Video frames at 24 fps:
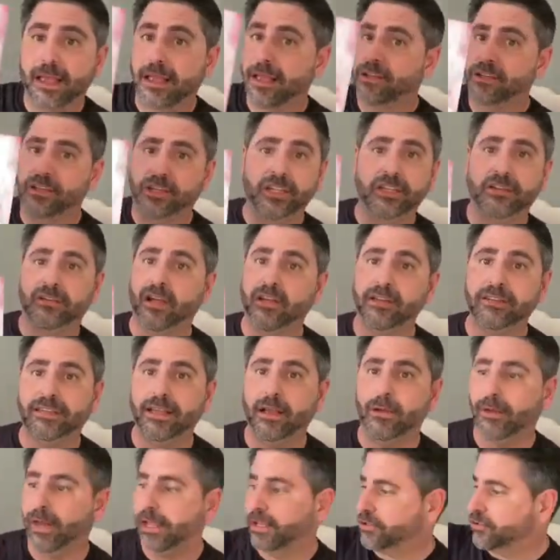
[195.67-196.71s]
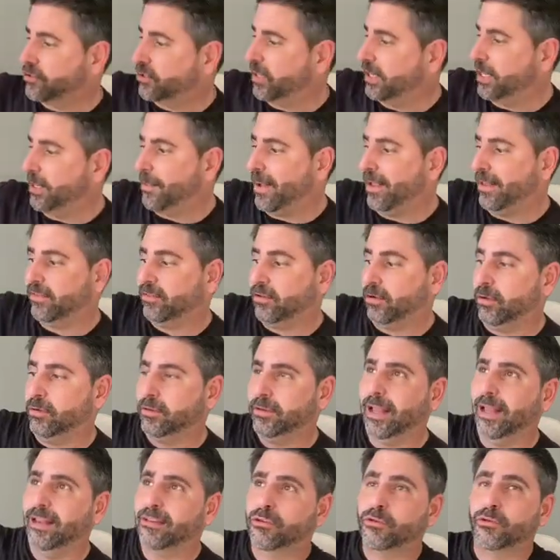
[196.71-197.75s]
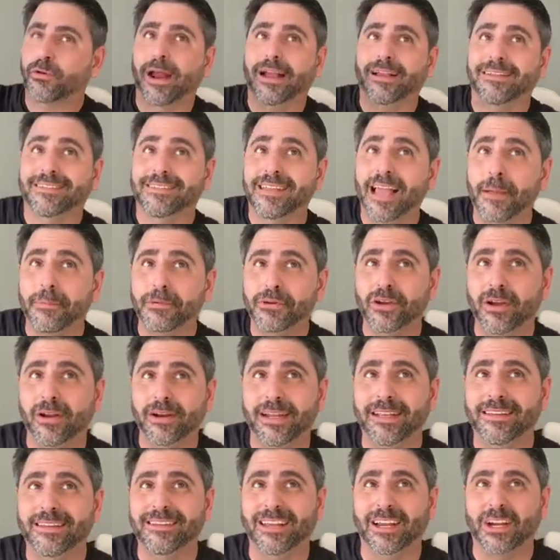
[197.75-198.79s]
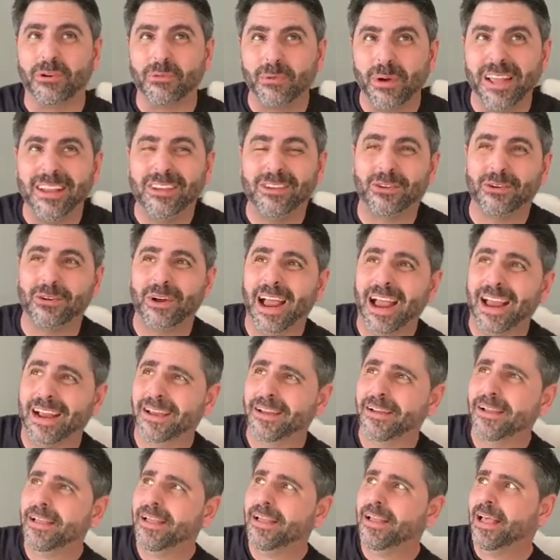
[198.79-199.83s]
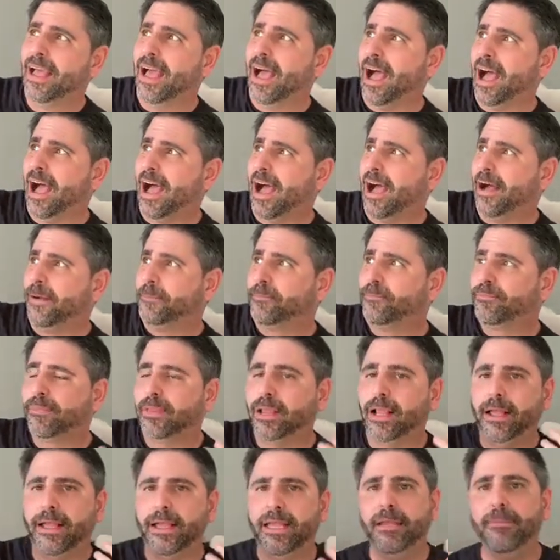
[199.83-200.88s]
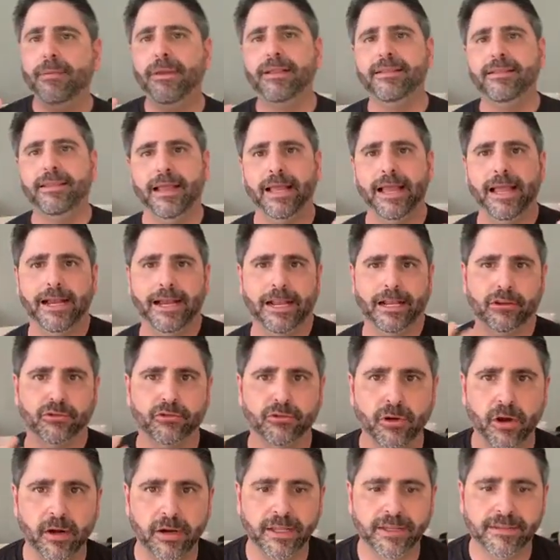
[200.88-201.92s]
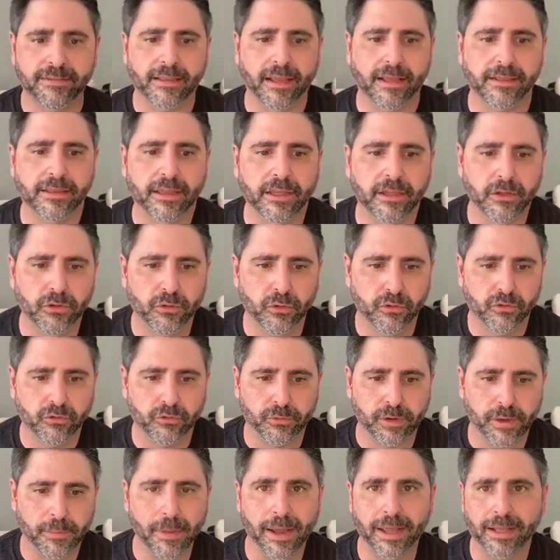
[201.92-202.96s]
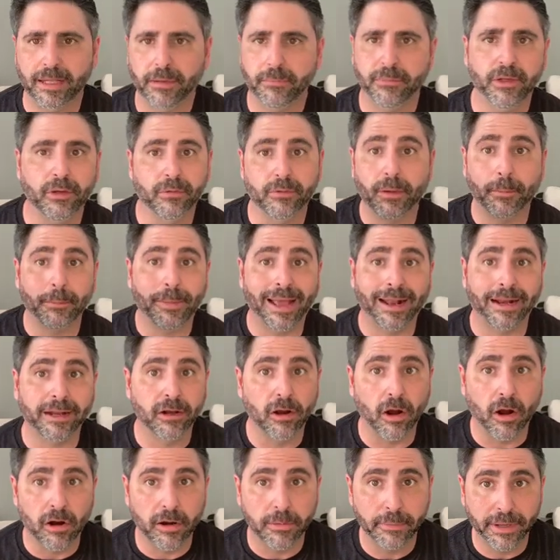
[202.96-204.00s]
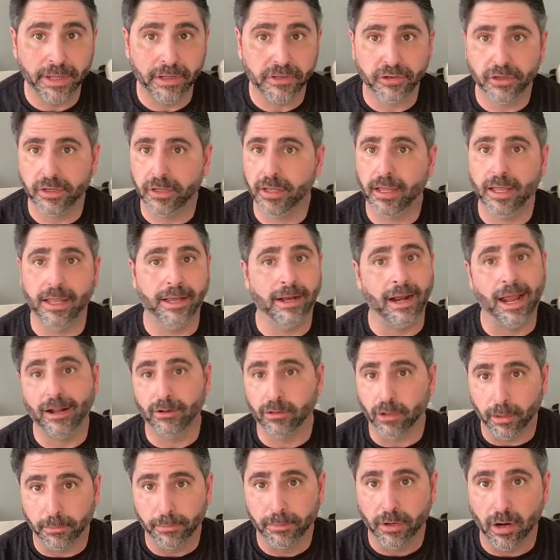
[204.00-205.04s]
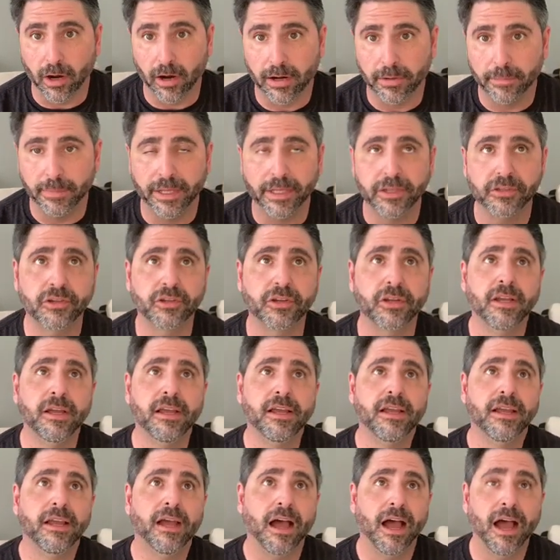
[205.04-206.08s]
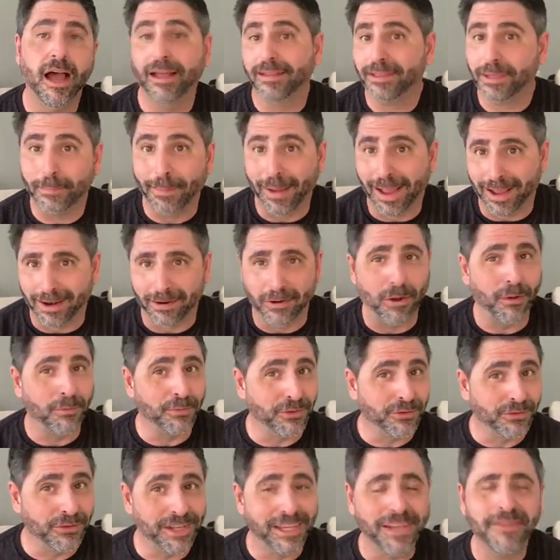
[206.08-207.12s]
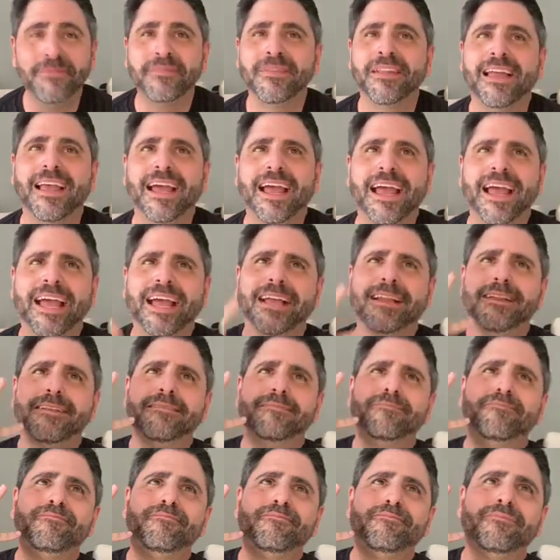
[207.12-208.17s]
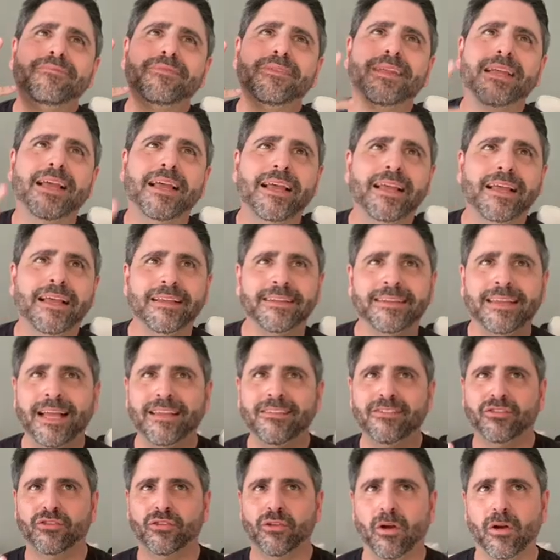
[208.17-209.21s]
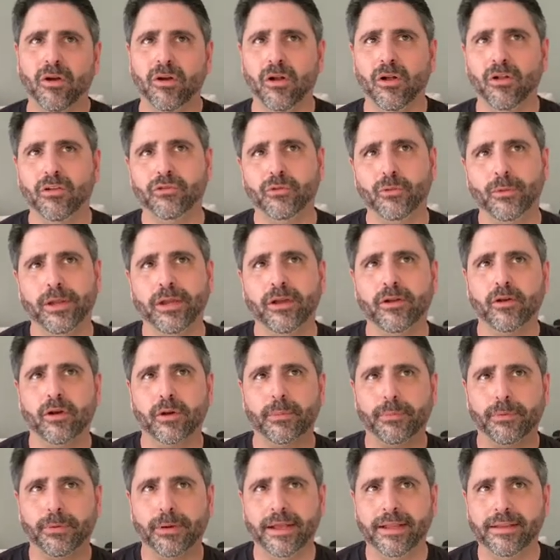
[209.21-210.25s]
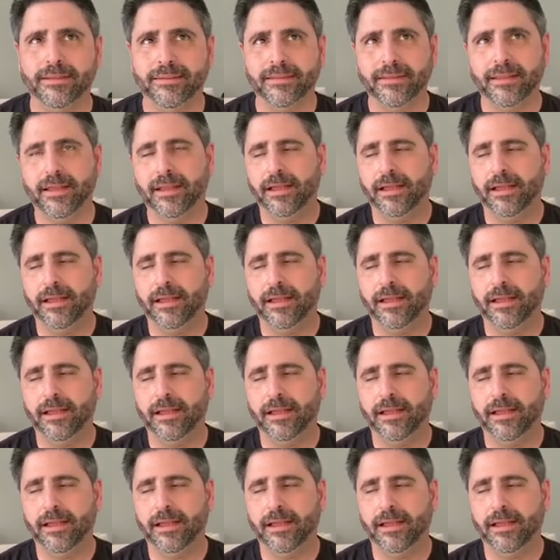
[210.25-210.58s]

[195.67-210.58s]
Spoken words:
she does sound like Shirley Manson on that track. Snapshot is a great track. Even the electronics that they use reminded me of the band Garbage, and I love Garbage, the band, obviously. And that song also incorporates